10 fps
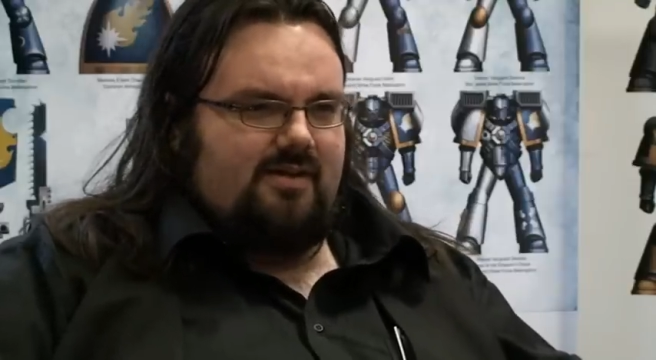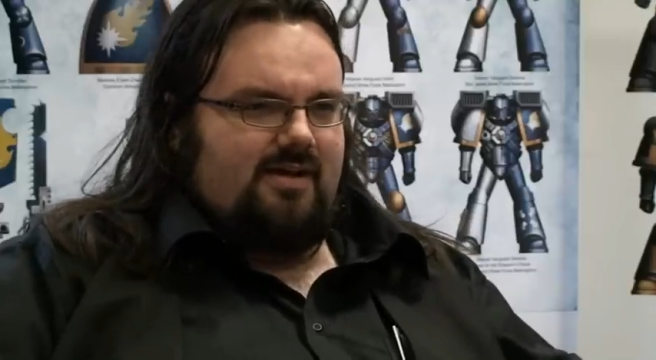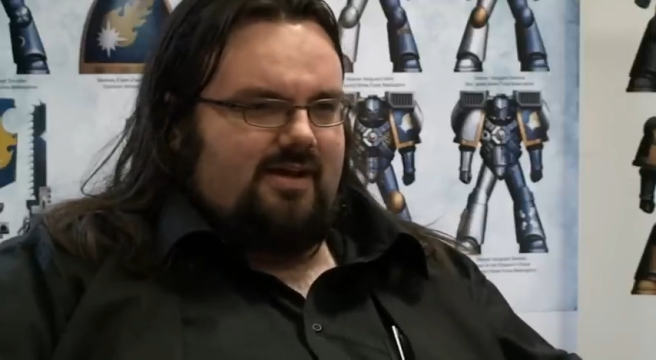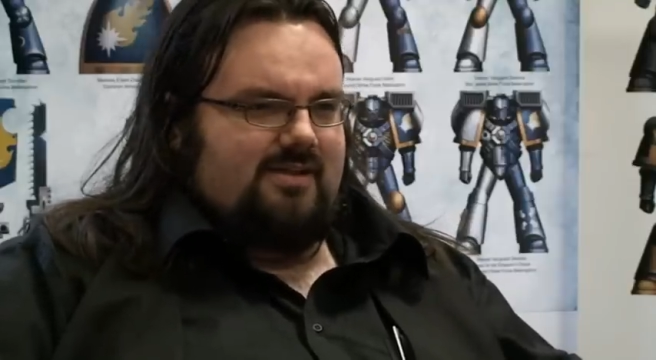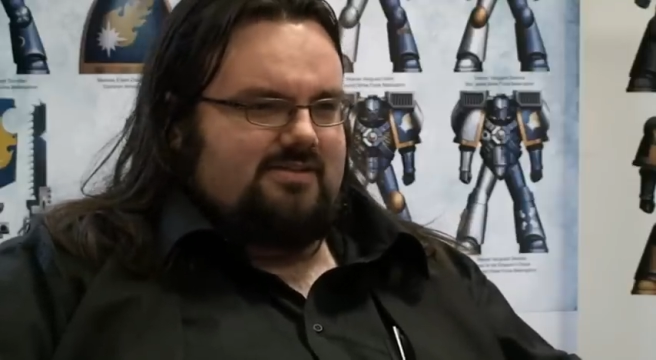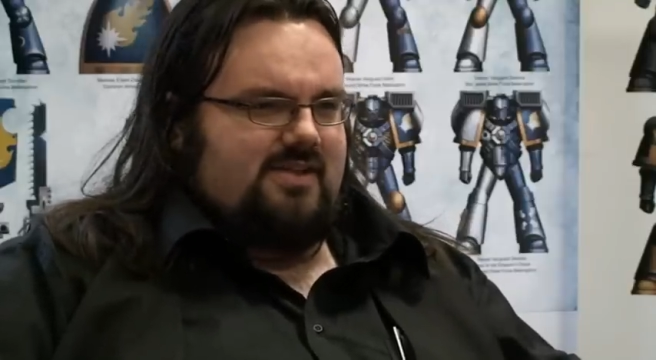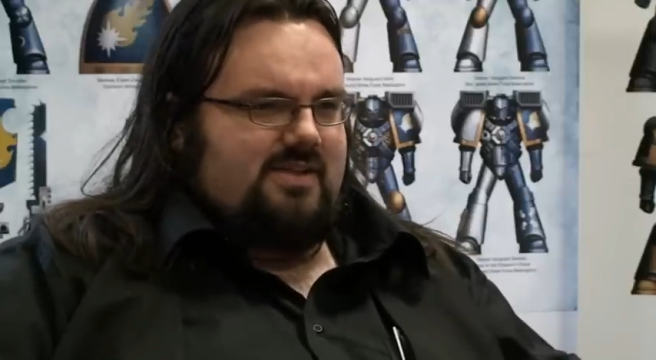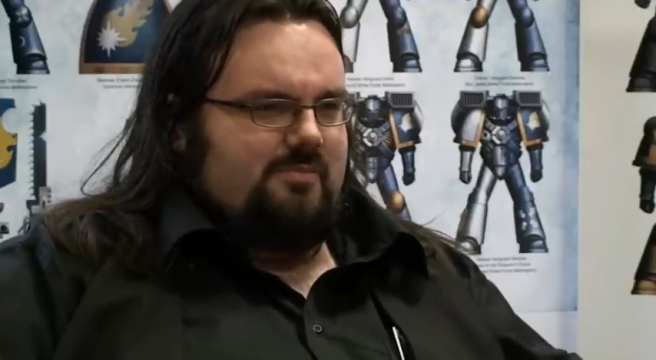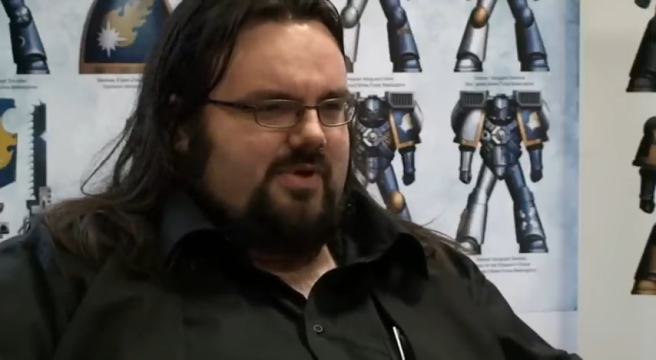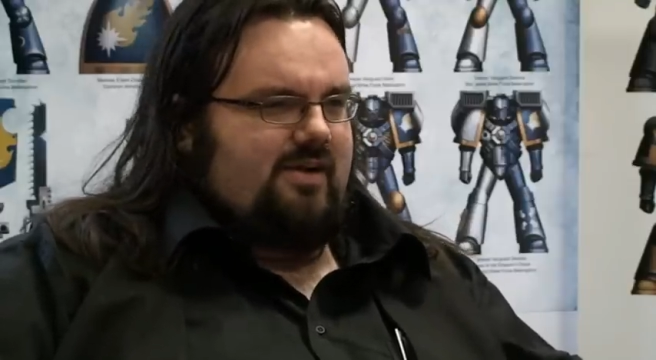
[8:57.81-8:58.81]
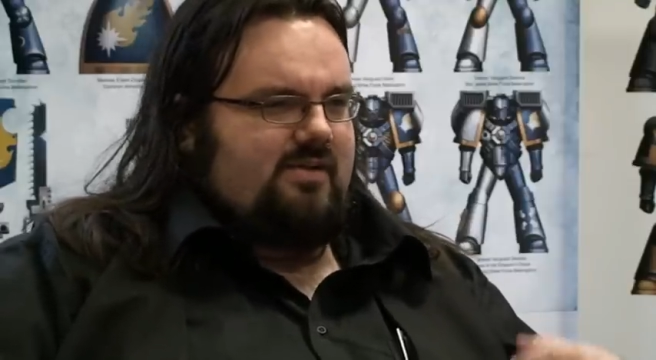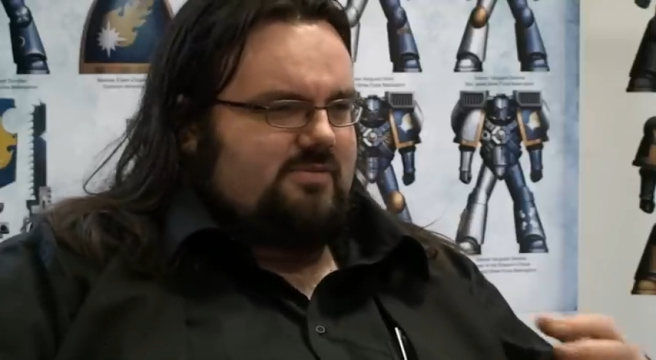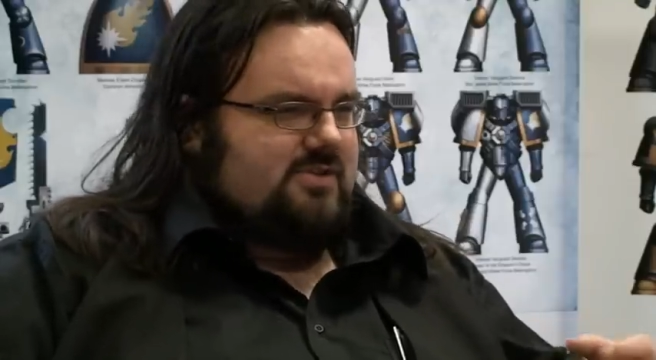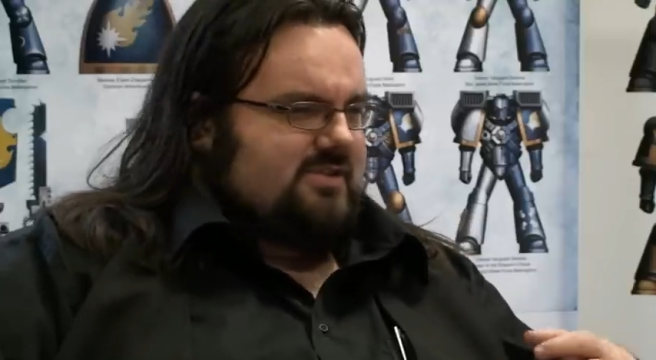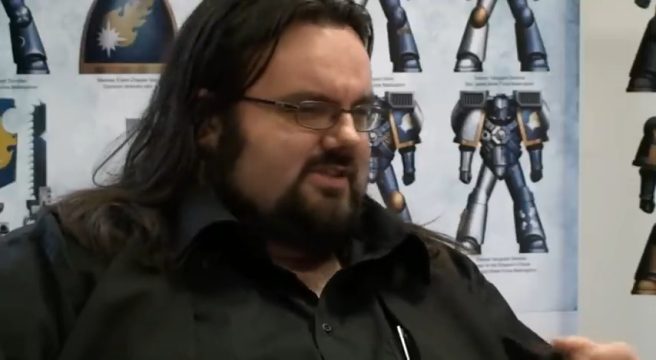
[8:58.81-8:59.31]
and the
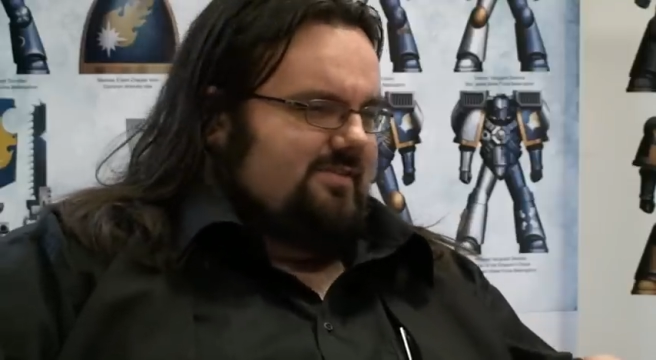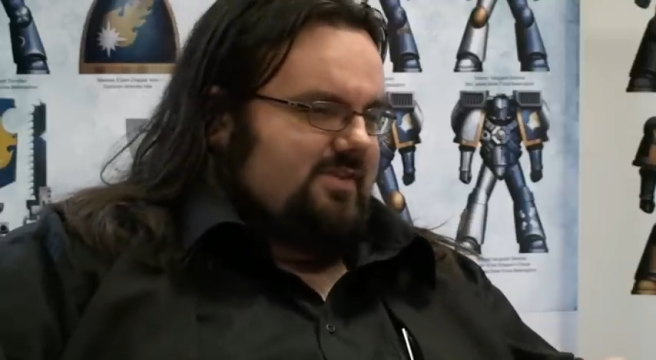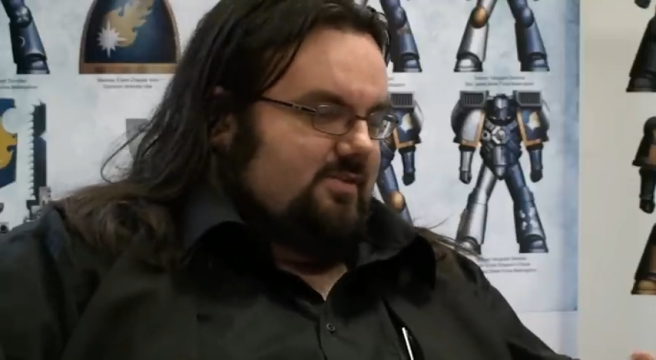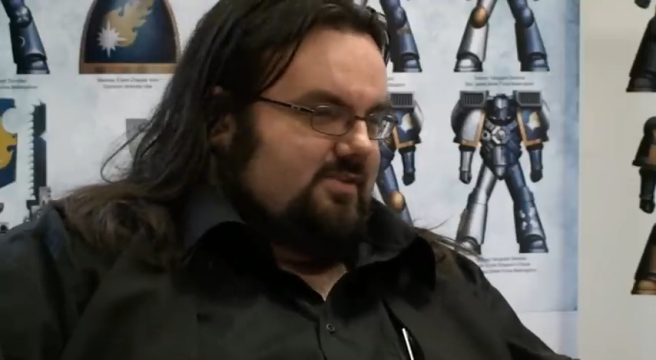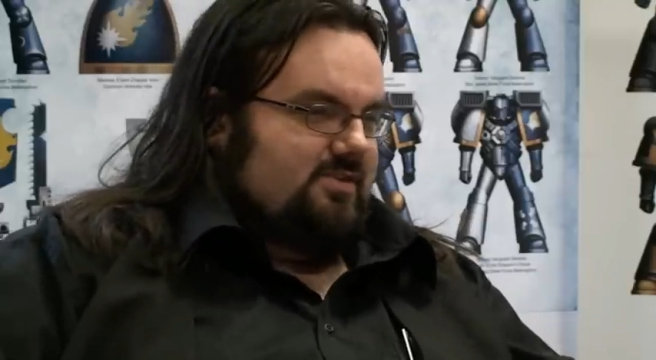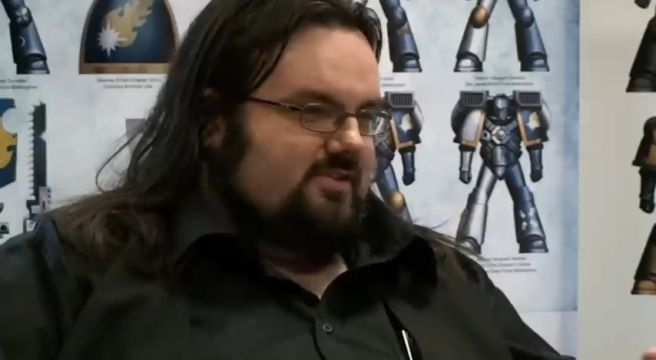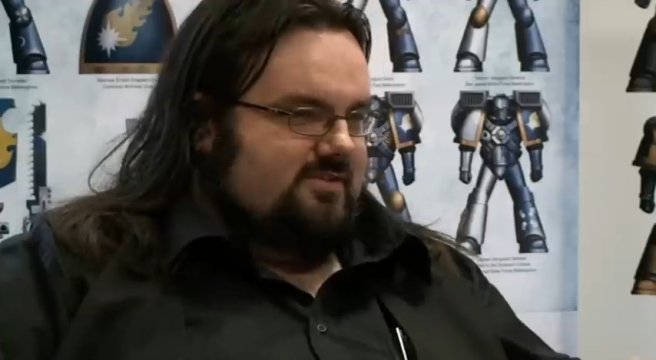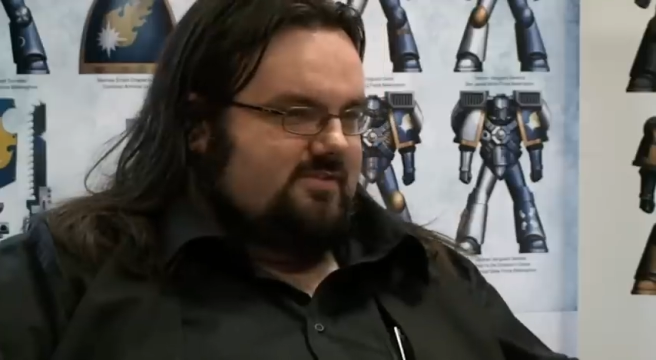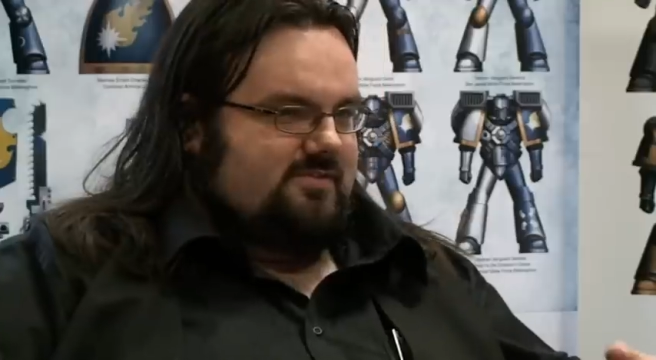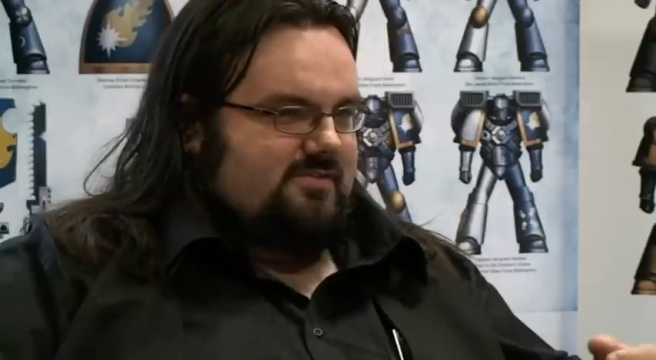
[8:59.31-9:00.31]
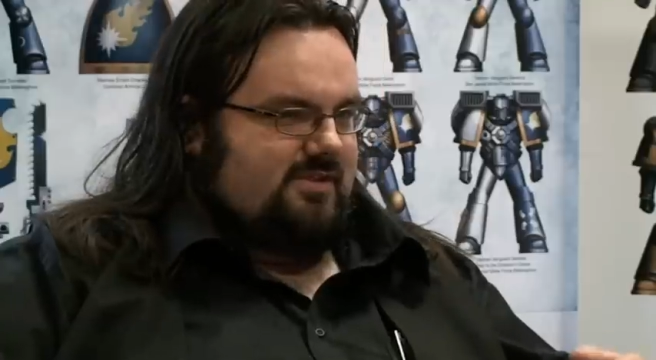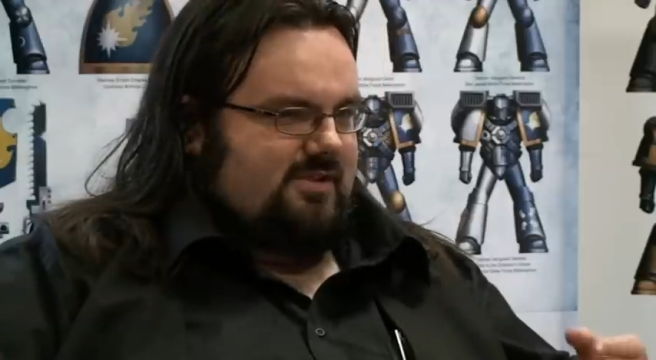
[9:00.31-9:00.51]
Imperium doesn't even know the truth of